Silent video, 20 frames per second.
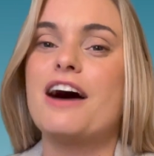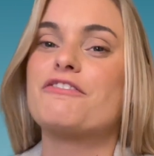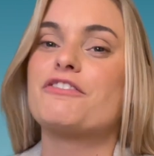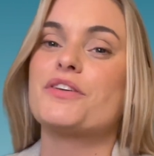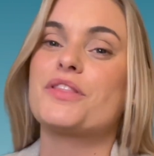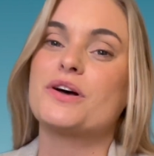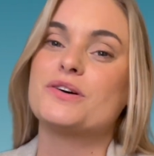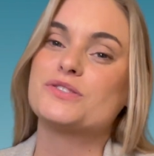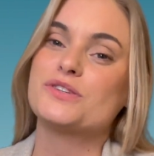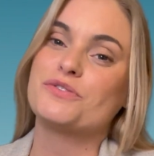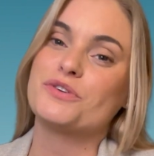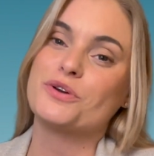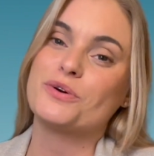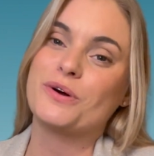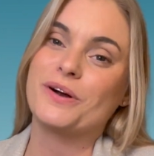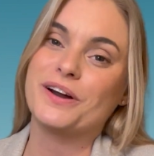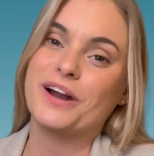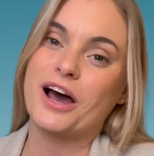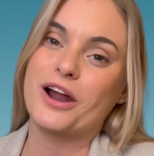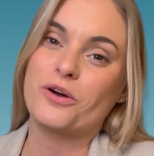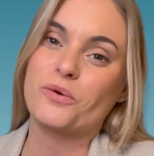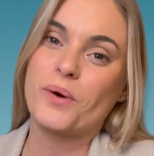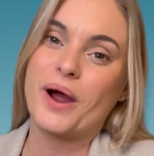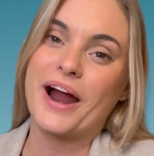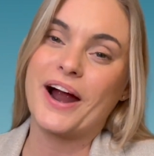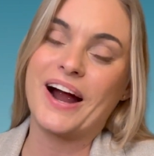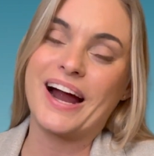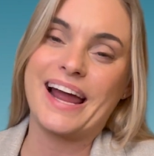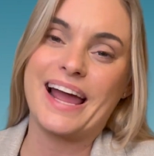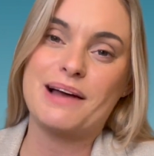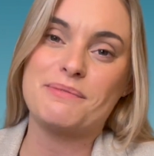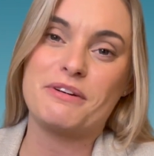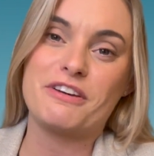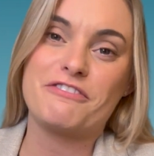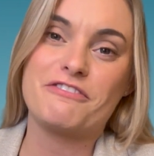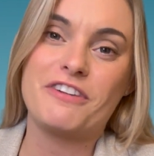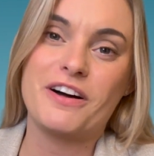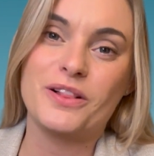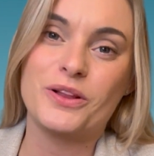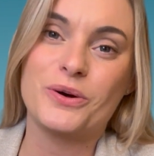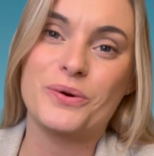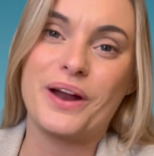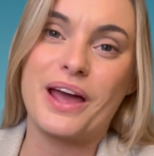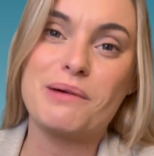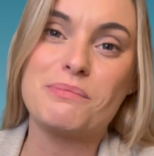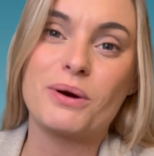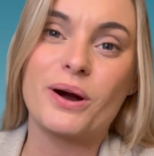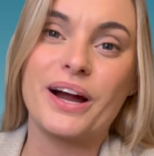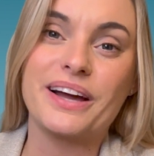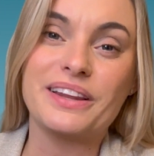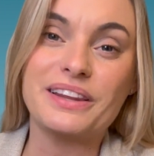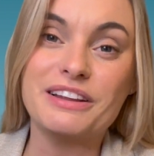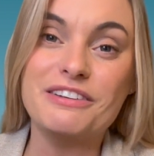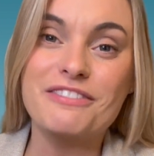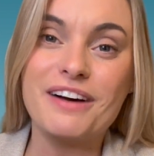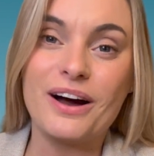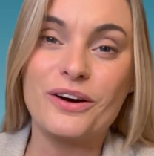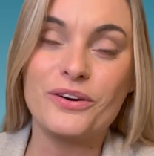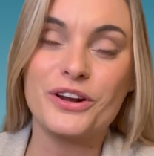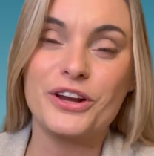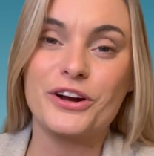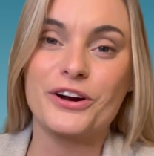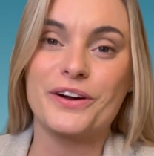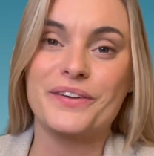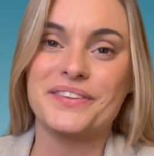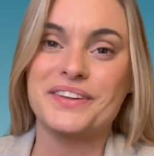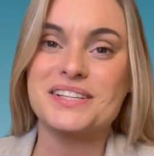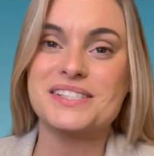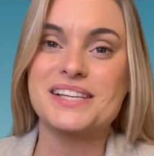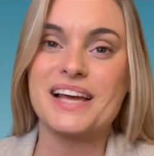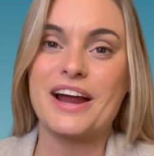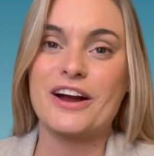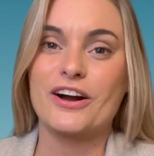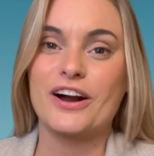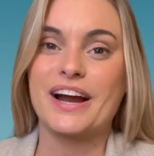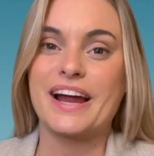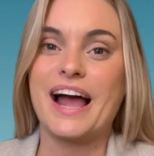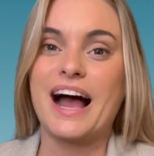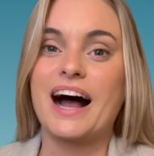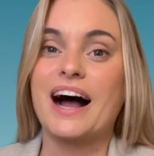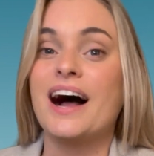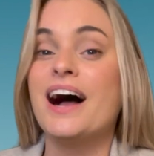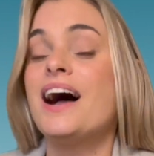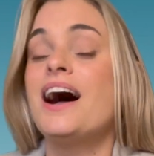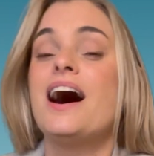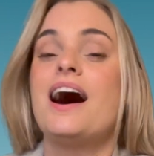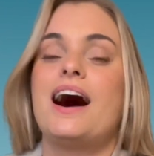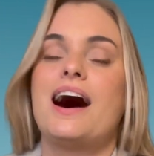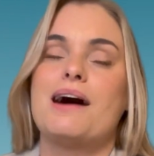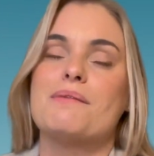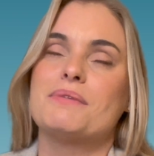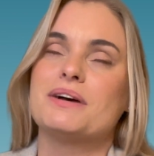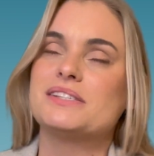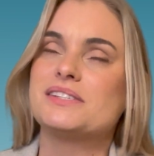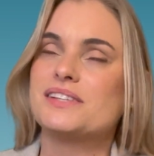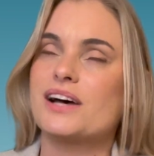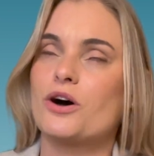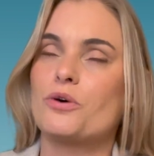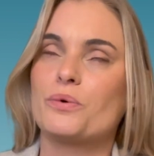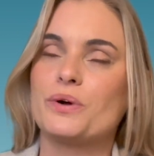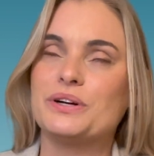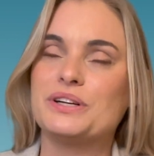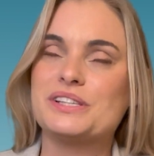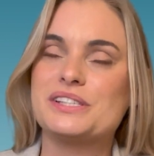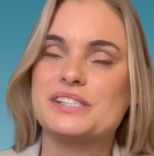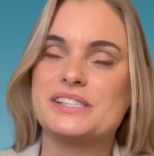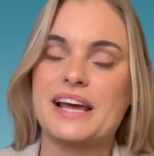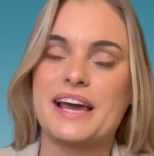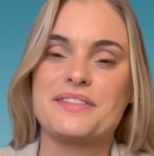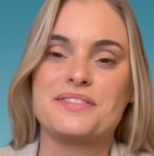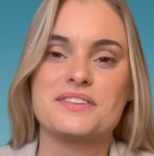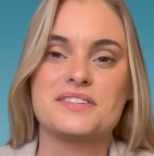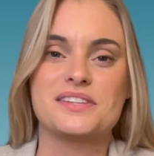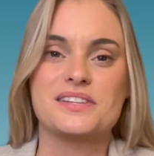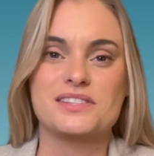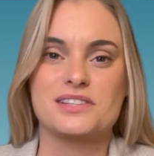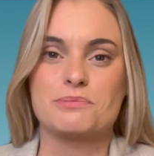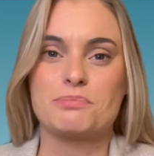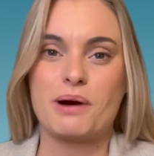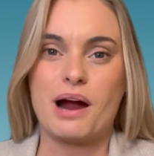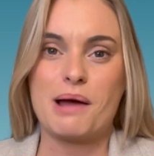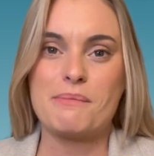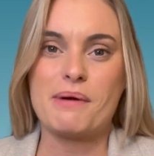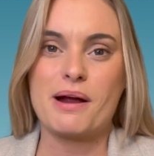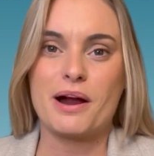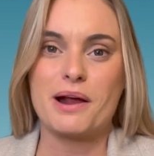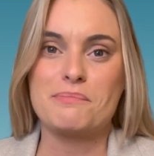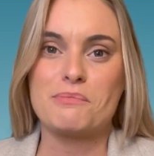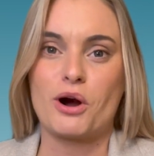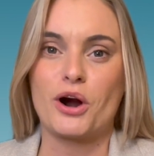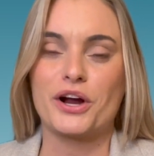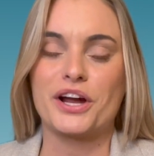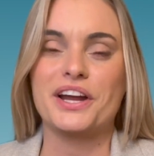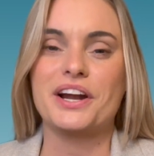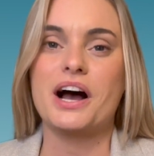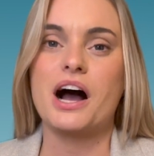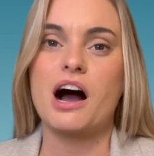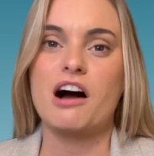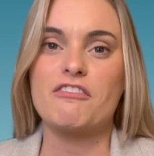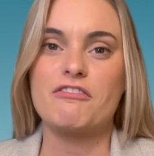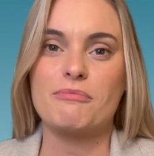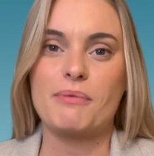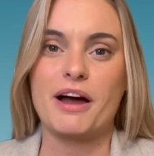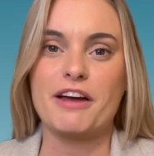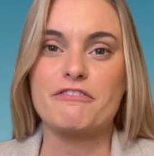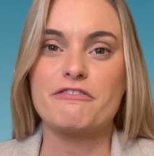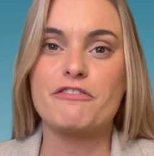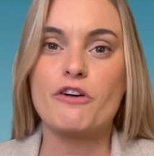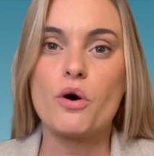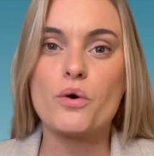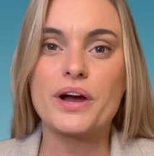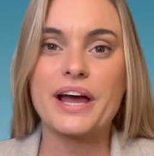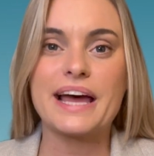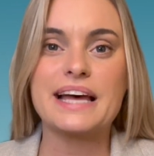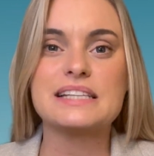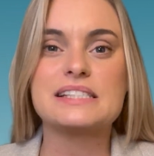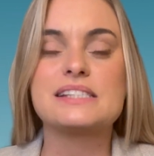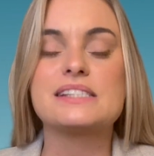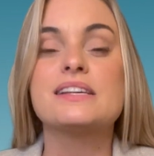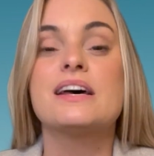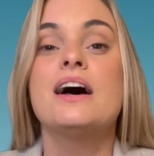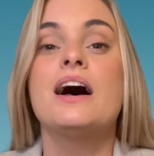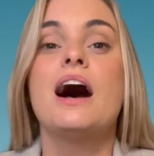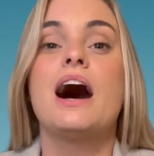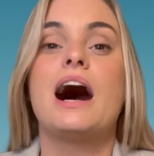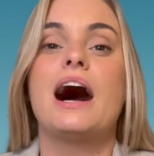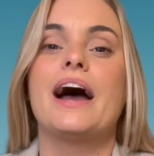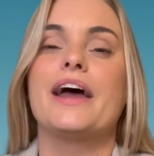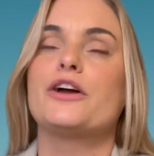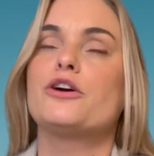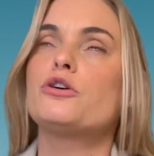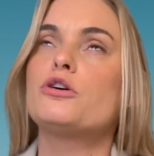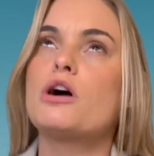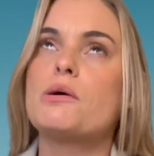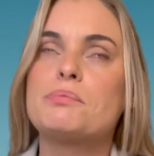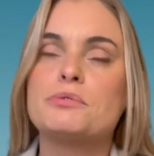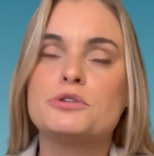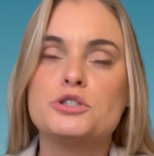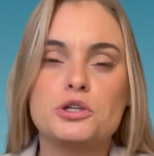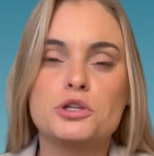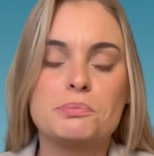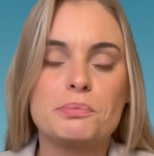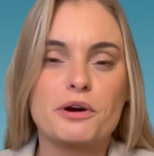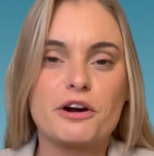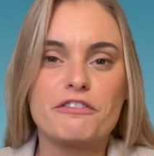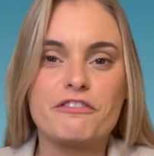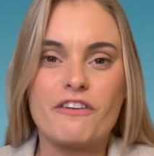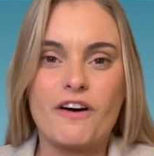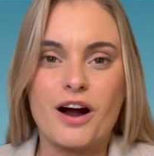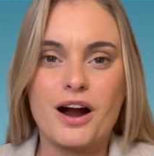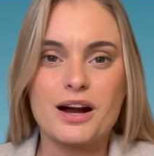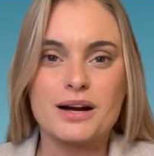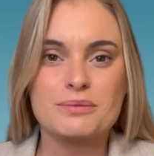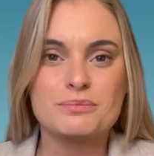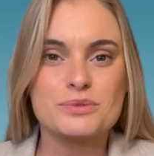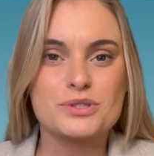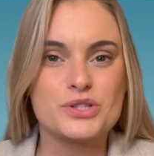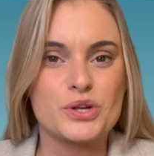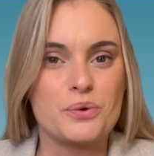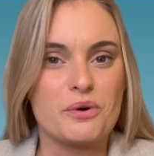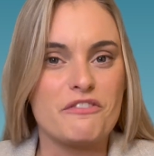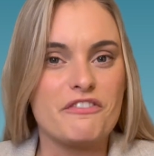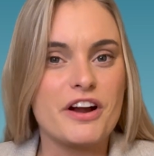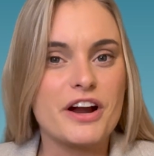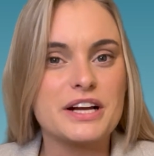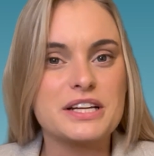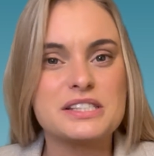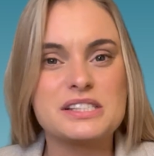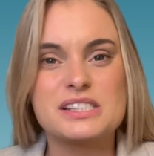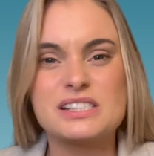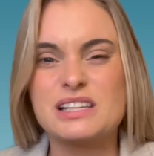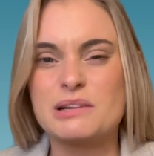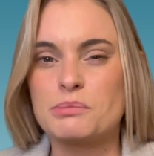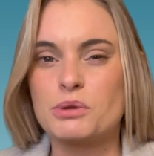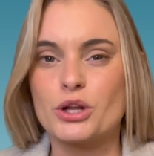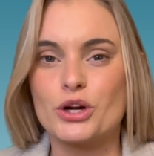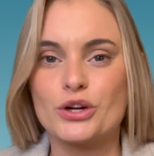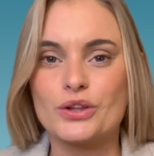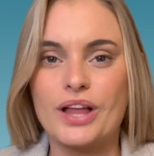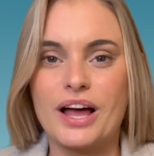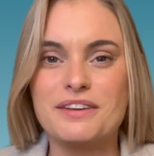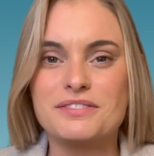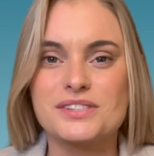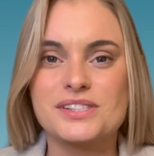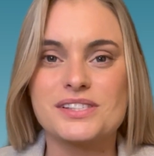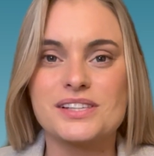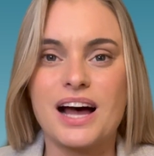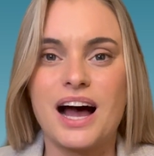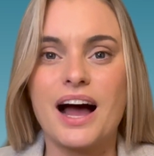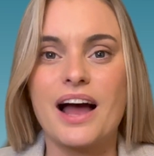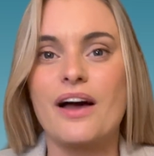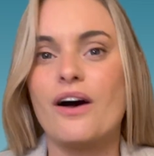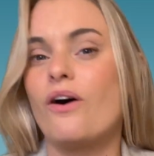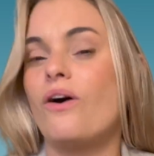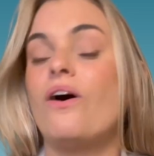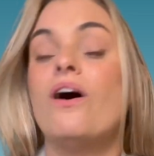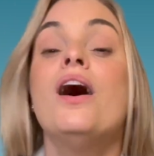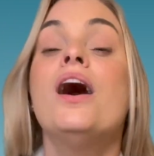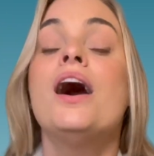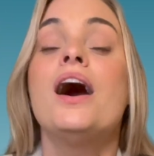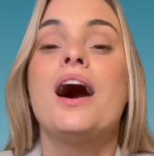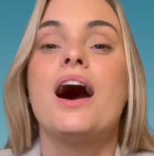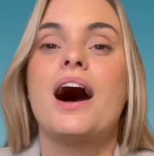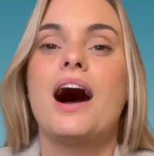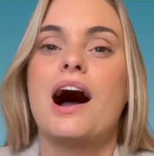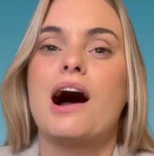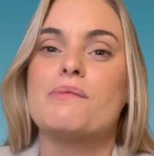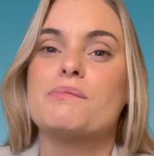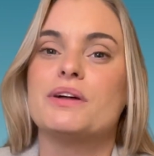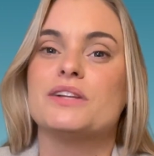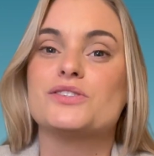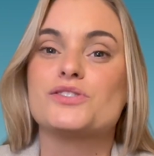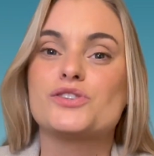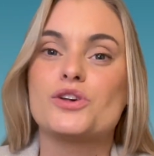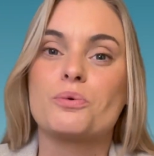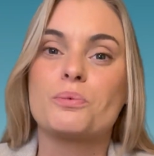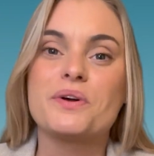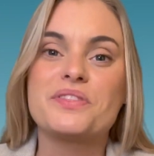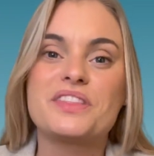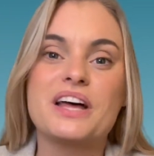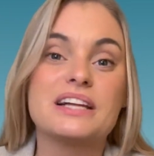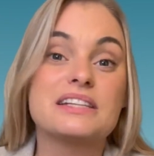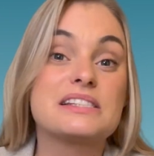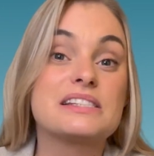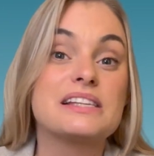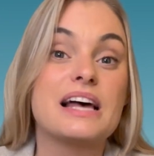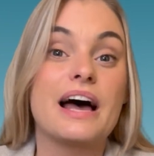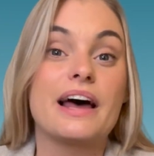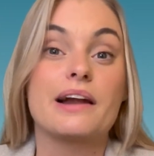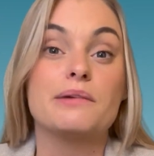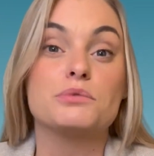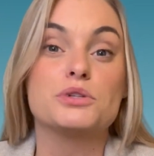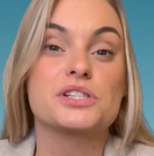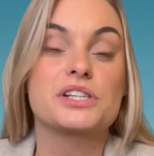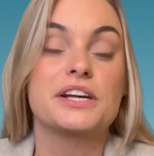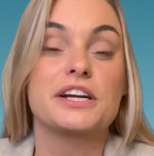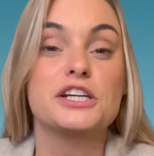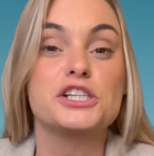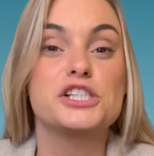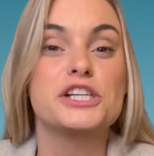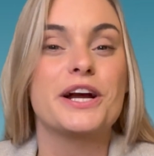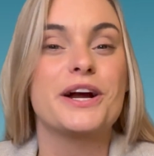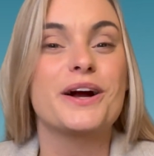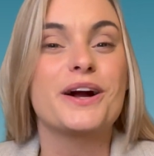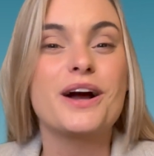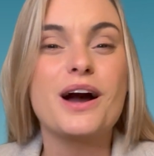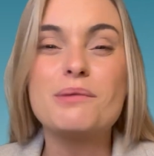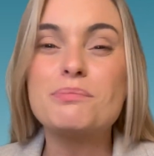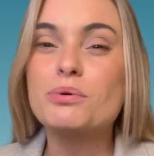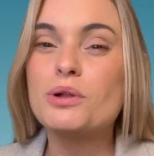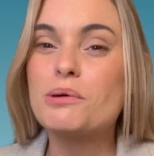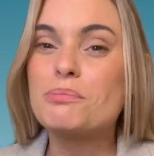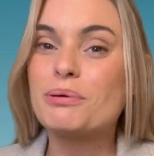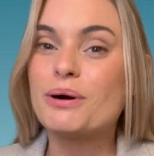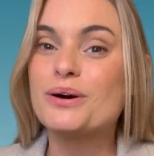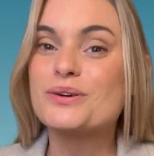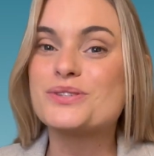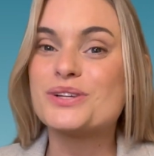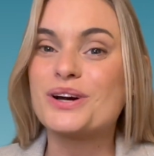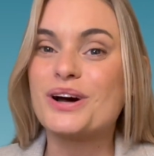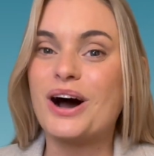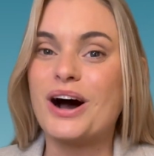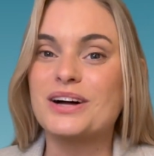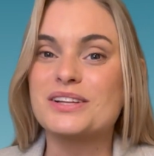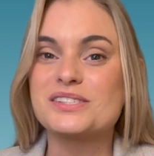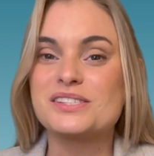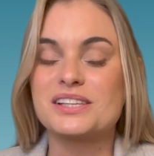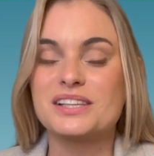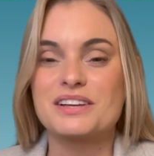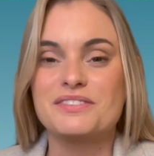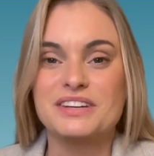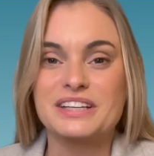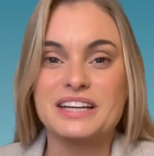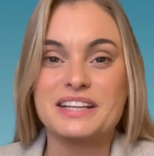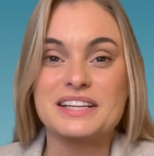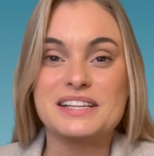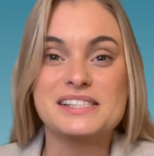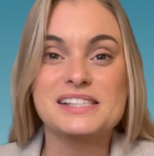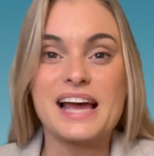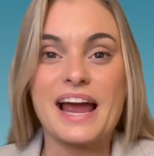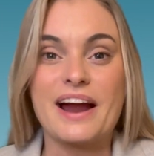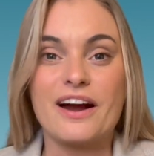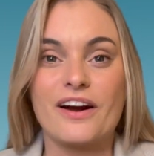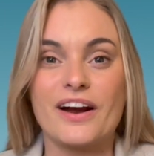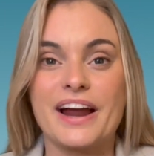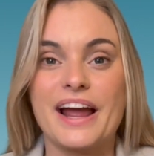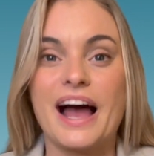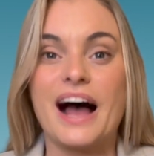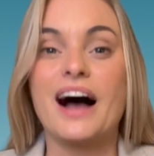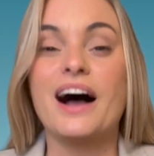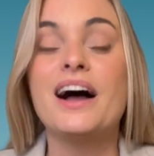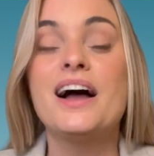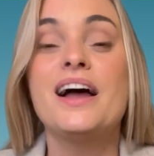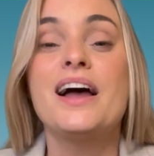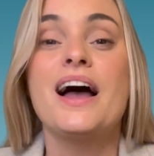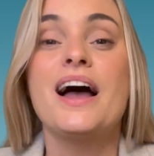For those of you who are not aware, I am a fellow neighbor. I live out here in this area. I sell real estate. This is the primary market of my focus. I grew up in Jupiter Farms, so a very similar lifestyle. And so with that said, I'm just going to share a couple of pros and cons to living in this area.